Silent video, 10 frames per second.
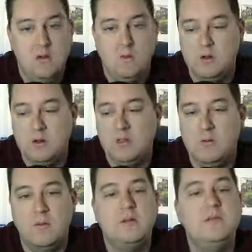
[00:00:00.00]
We're
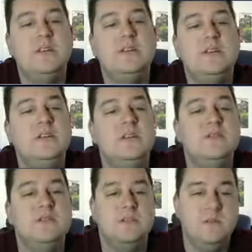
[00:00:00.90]
throwing you
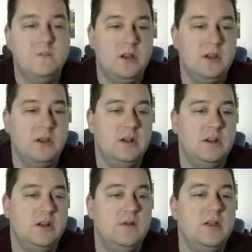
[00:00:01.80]
something
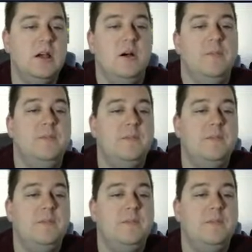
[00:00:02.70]
weird. Here we go.